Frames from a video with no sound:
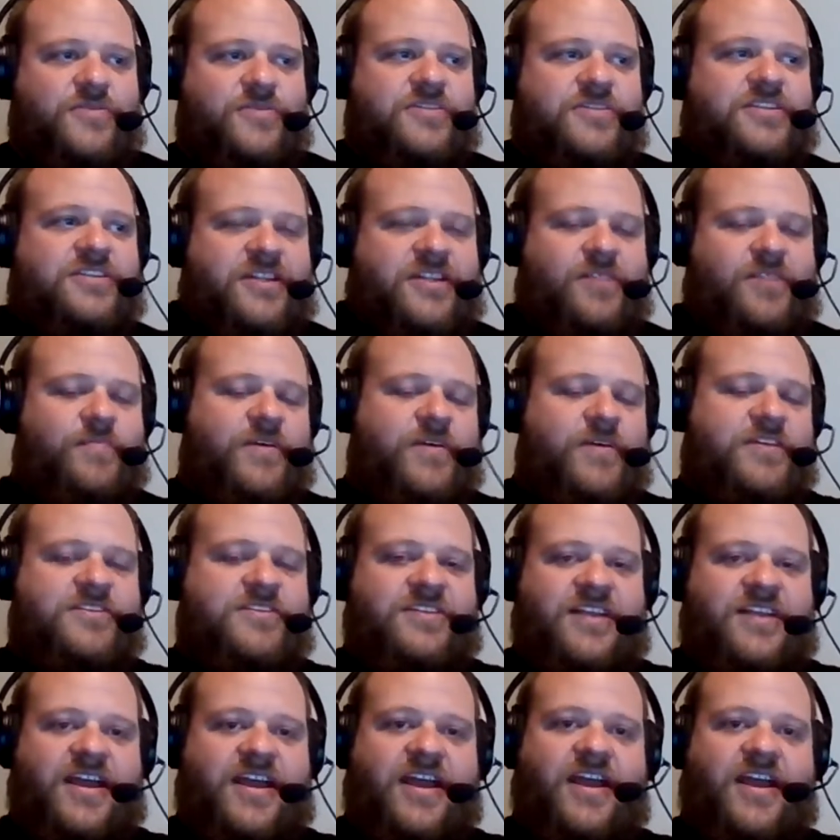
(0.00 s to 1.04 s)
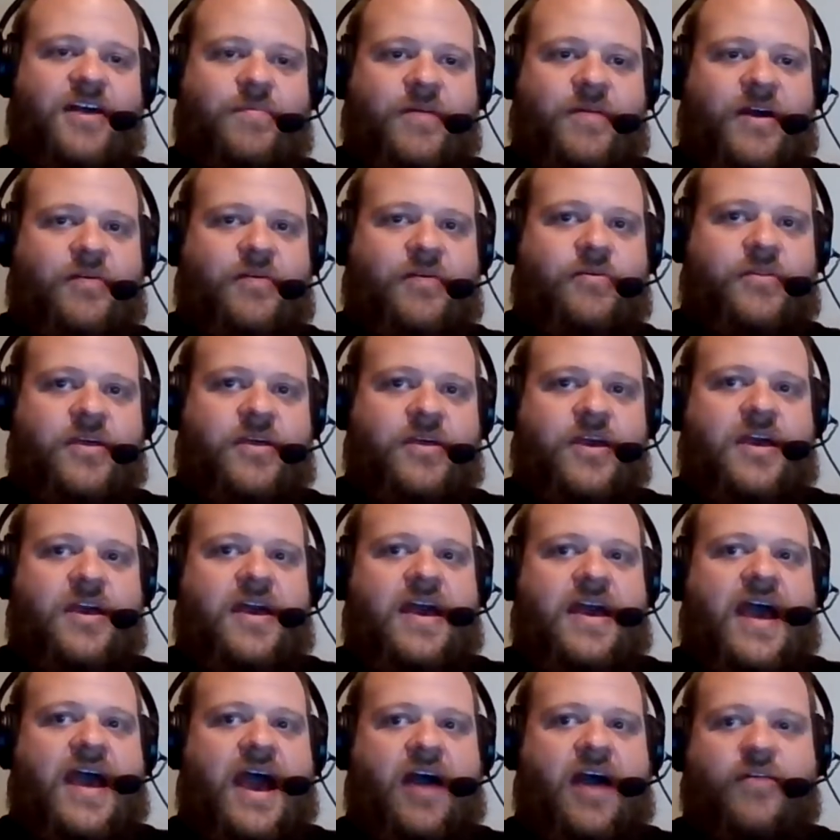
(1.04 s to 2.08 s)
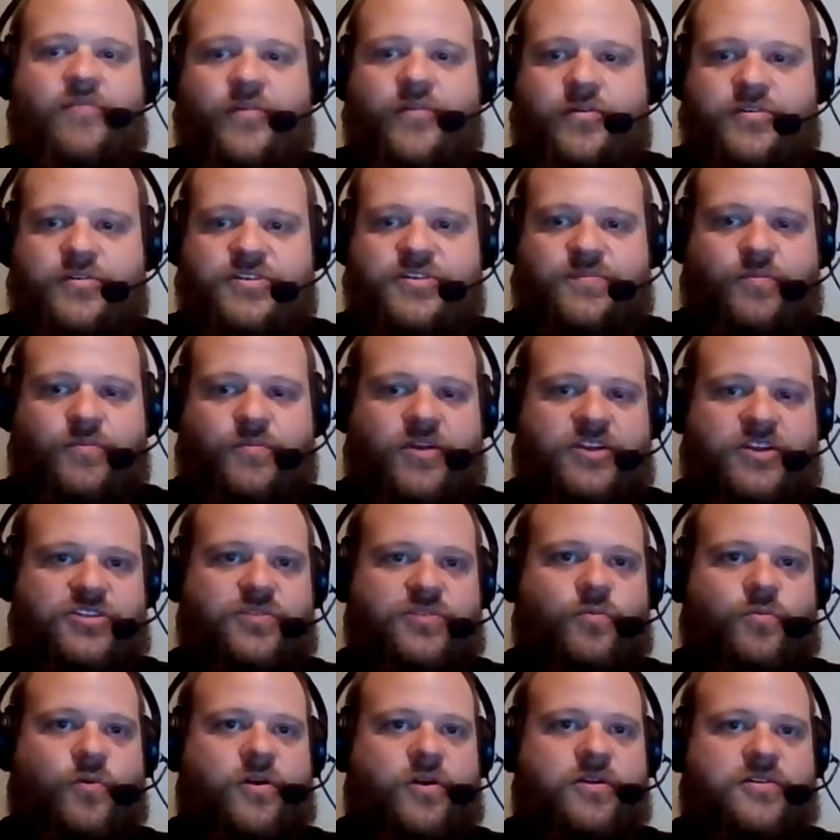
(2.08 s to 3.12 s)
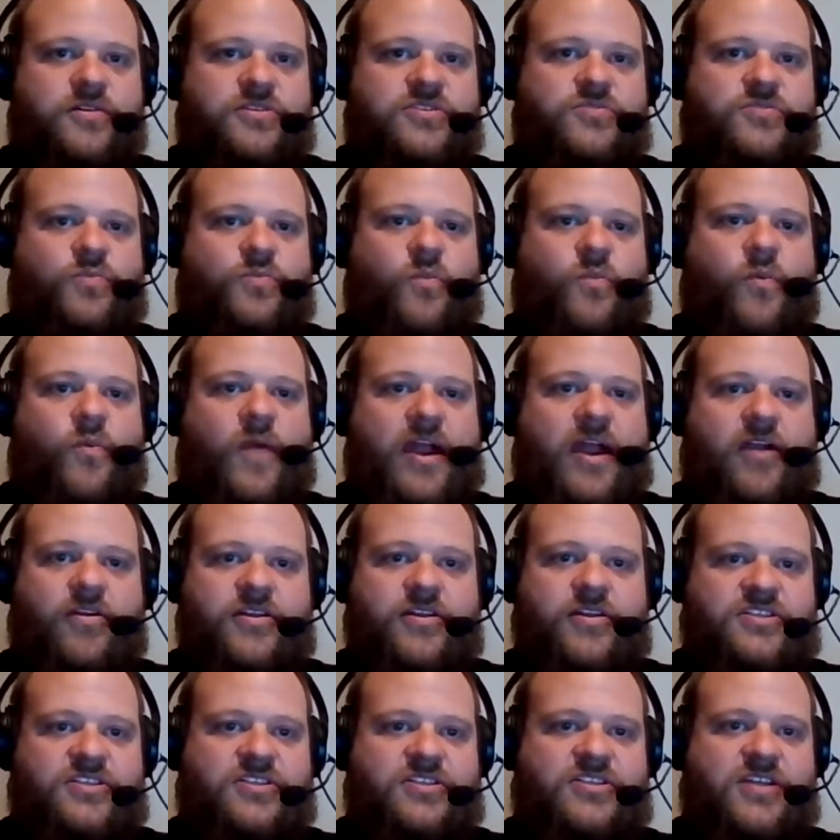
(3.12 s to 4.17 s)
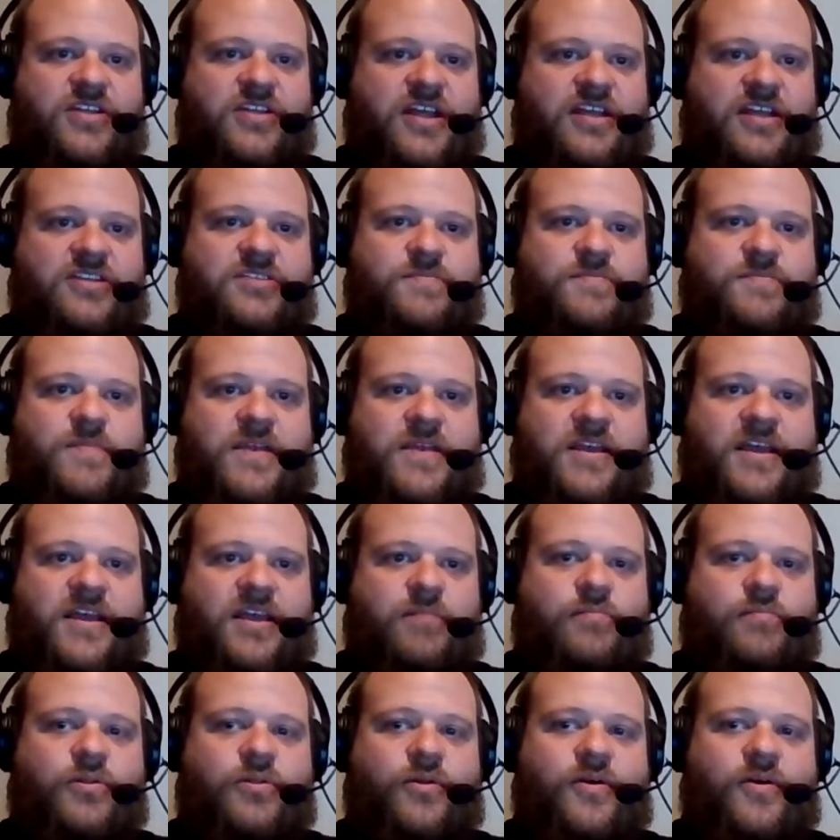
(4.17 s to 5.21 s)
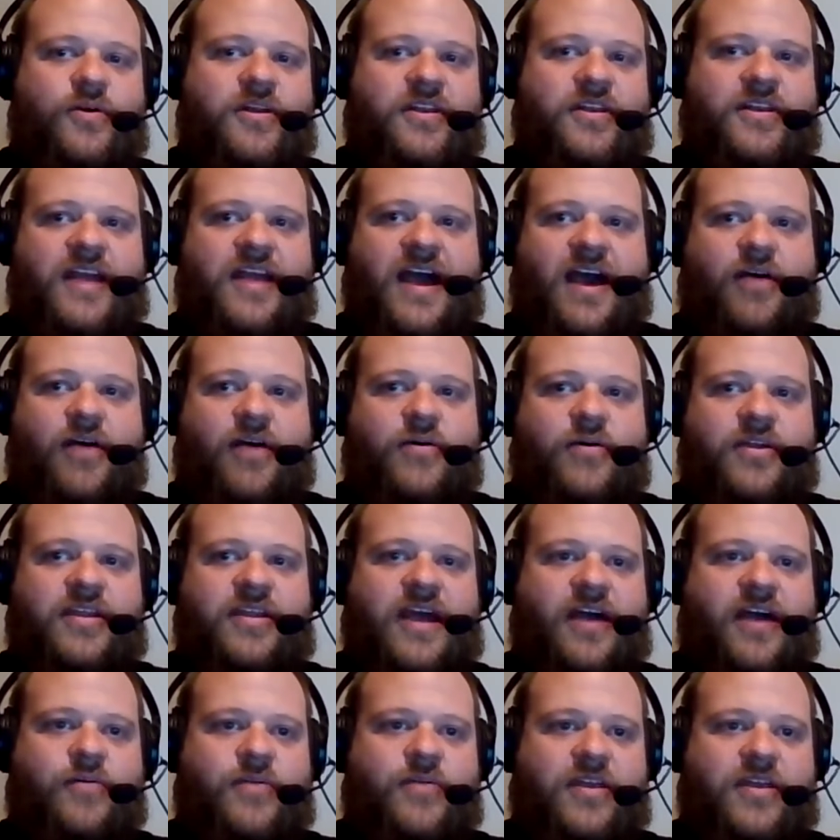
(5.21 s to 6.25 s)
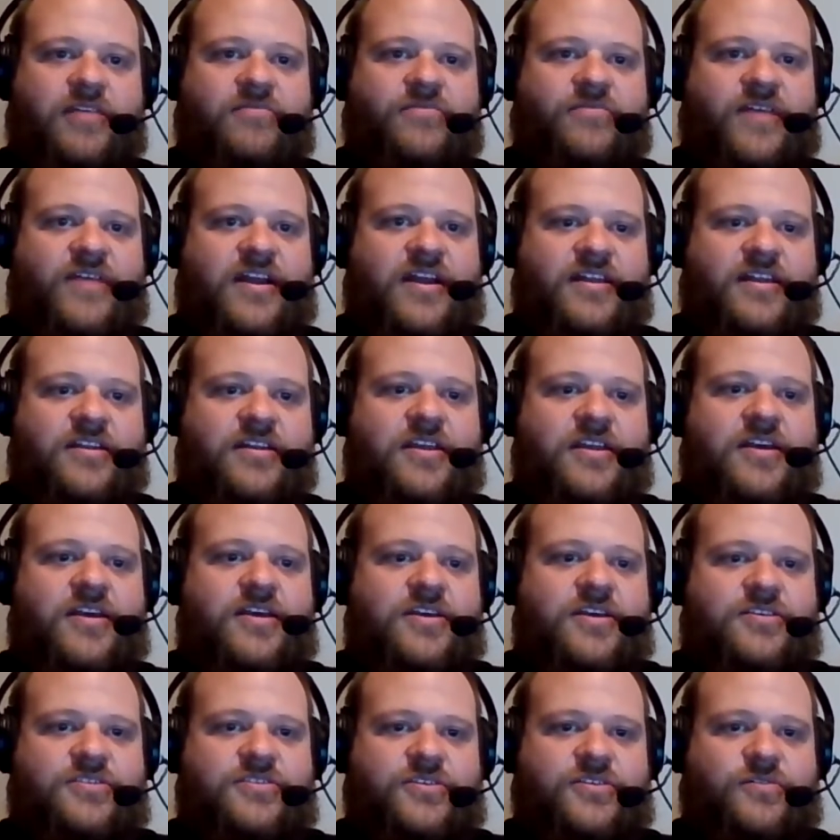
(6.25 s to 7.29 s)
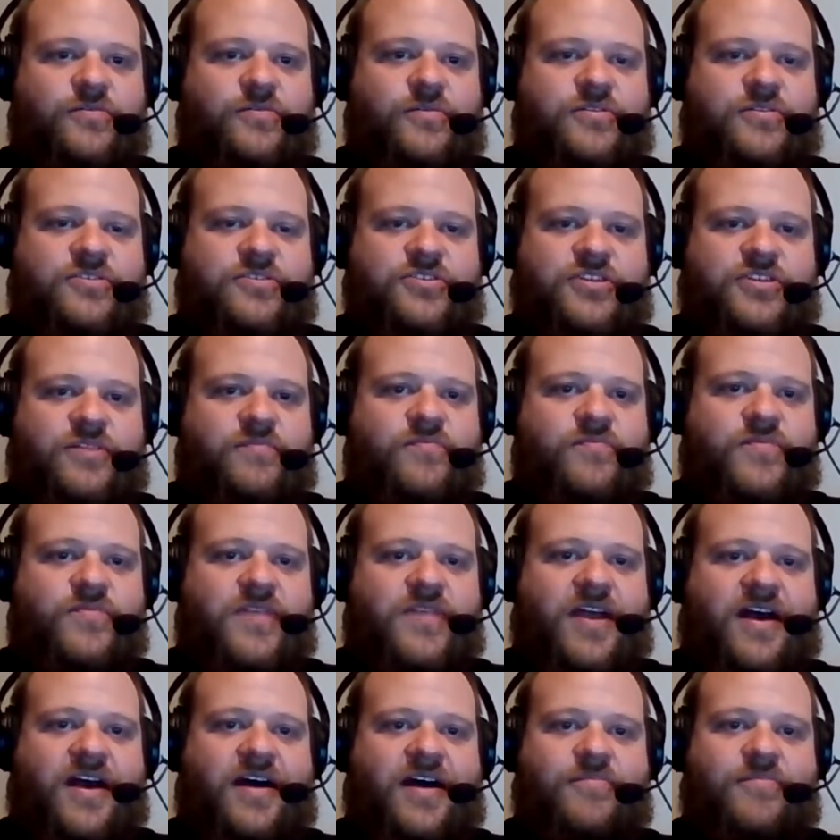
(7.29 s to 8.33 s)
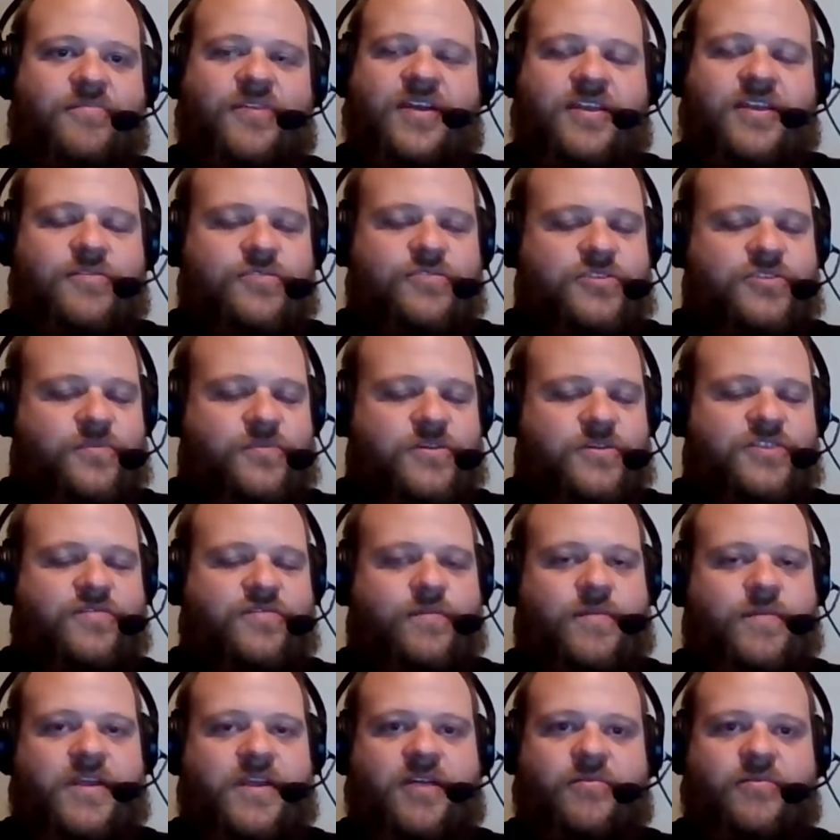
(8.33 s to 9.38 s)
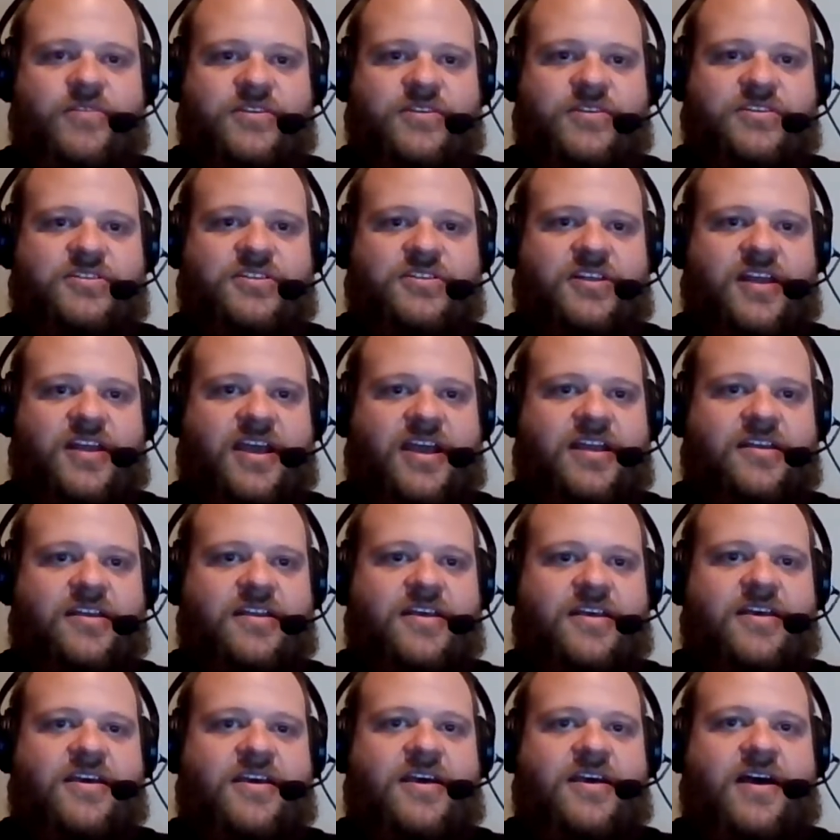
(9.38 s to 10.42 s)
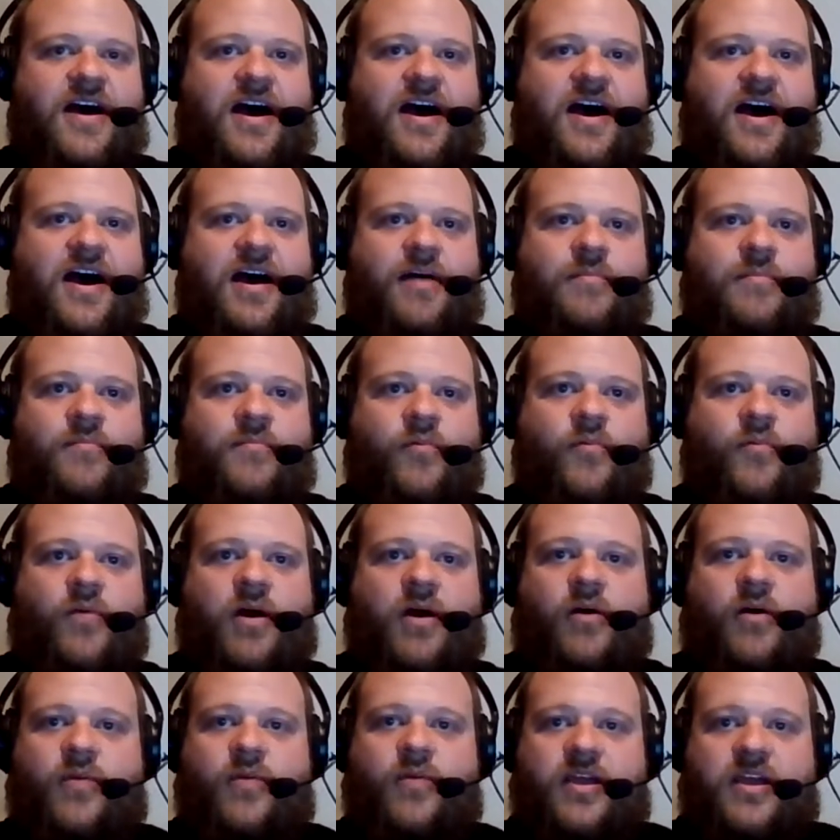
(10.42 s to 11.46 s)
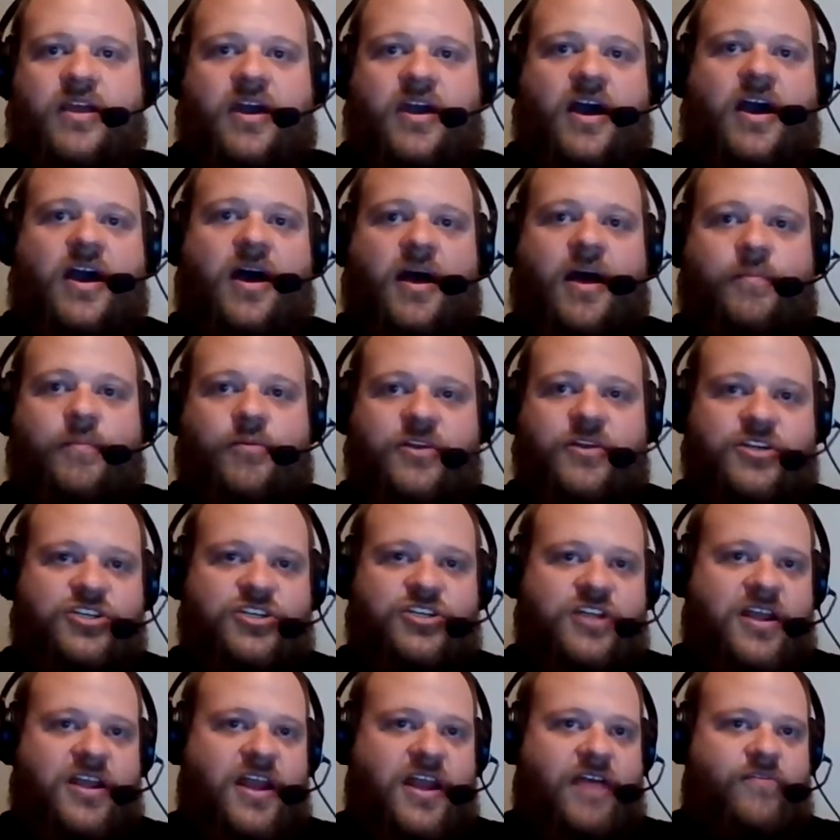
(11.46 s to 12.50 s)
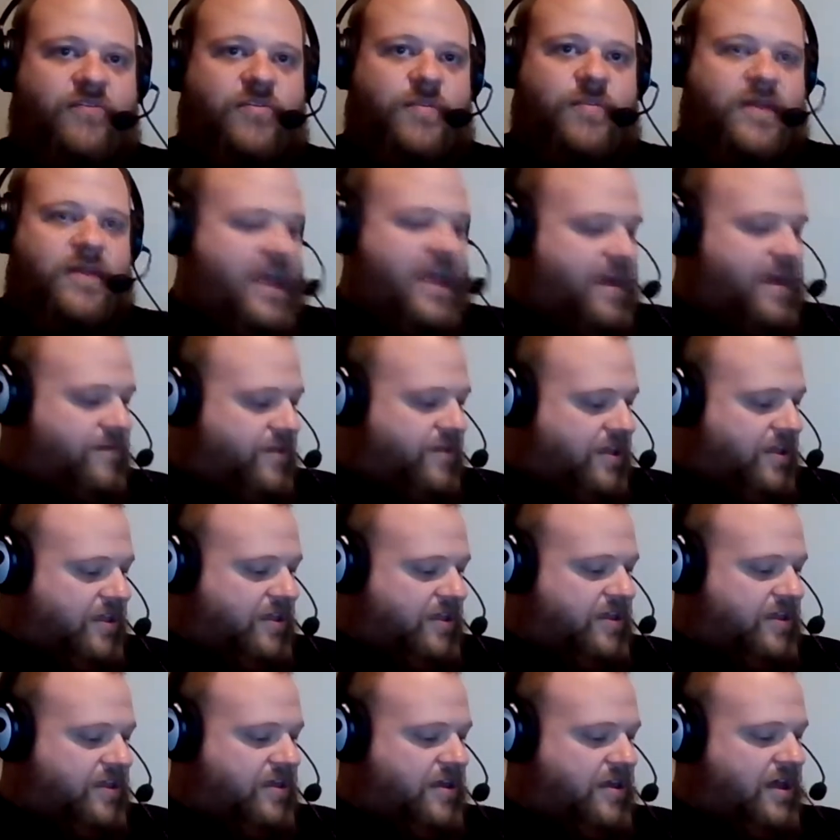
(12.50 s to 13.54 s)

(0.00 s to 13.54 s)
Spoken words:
to us a little bit today about how voter suppression works, where it's being employed, and how we can fight it. So, Jim, thank you so much for being with us tonight. Well, we appreciate everybody having